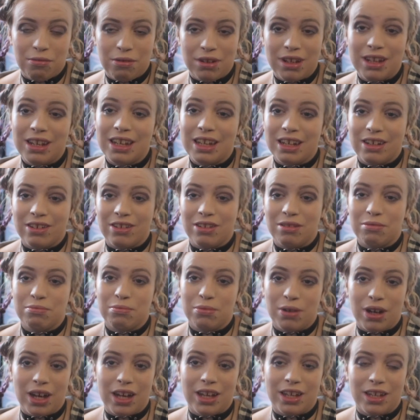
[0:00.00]
I'm a little,
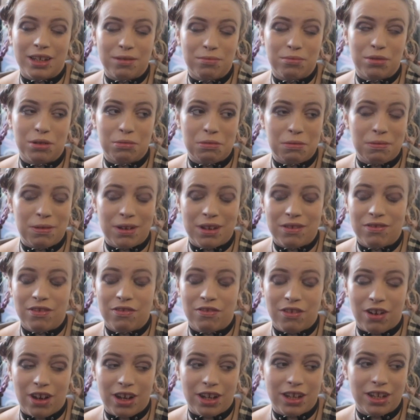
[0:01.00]
but I can put up a bit of a
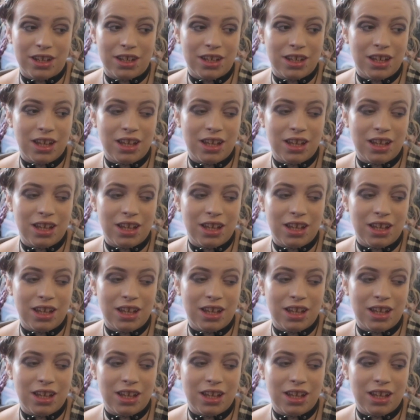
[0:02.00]
fight.